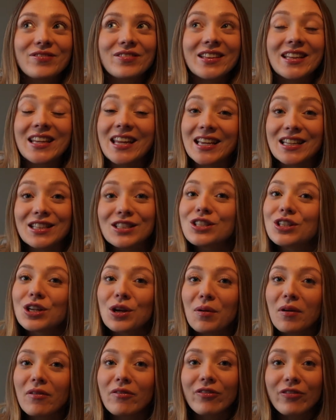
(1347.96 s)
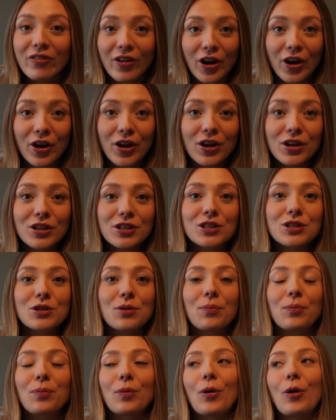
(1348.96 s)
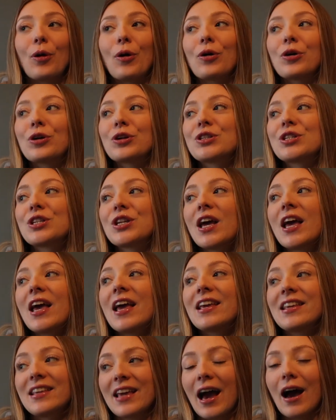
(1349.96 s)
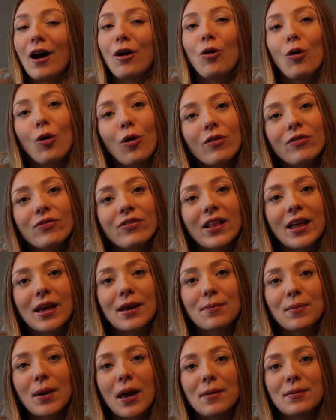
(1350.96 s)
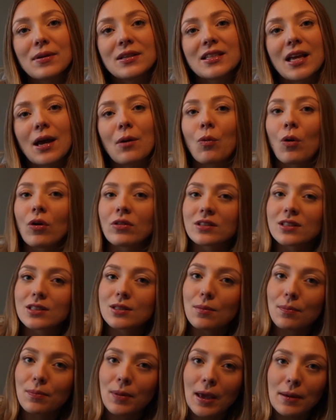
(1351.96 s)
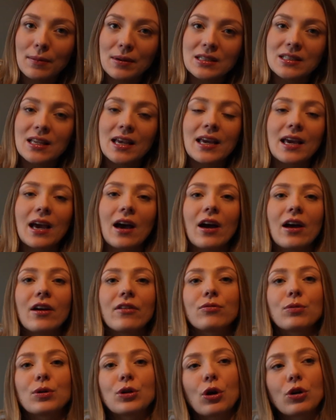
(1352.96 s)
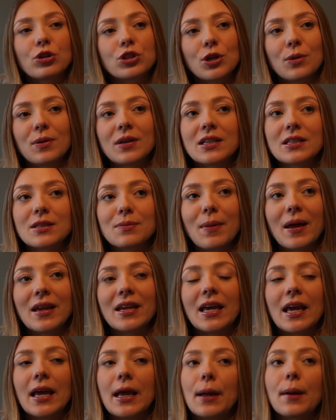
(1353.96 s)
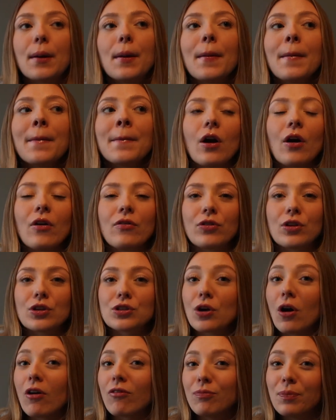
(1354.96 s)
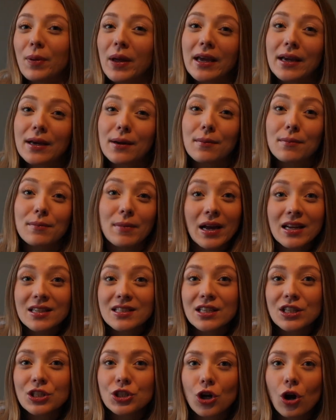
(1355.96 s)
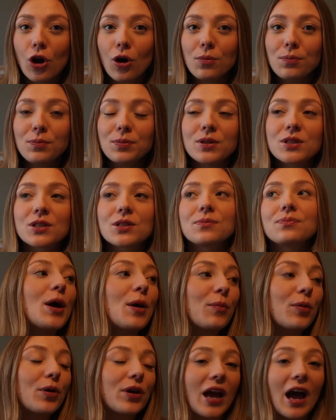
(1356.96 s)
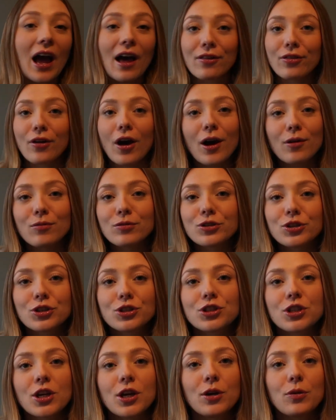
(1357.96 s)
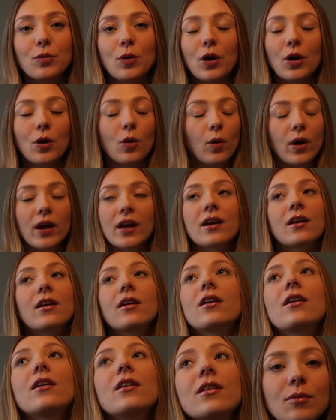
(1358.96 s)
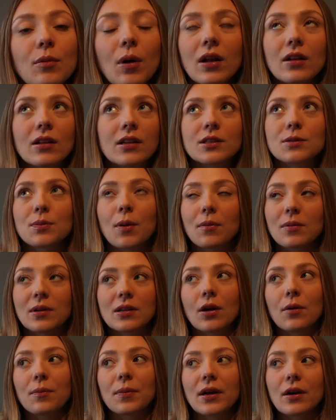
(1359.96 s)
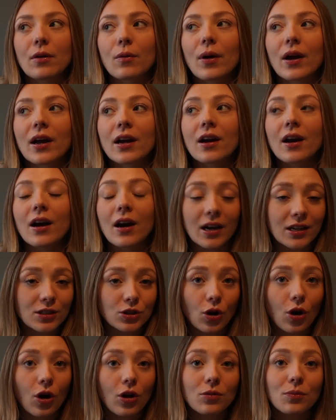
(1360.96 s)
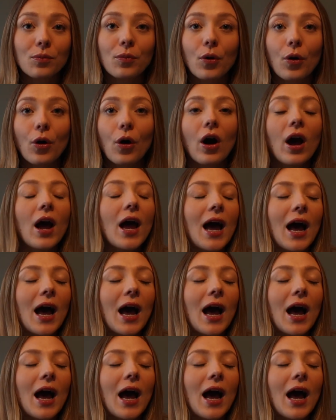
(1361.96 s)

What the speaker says: needs doing first. But yeah, hopefully maybe like once baby's here, if we're not doing as many of the sort of big messy jobs. But yeah, I thought I would just do a quick, well, it's probably not been quick at all, but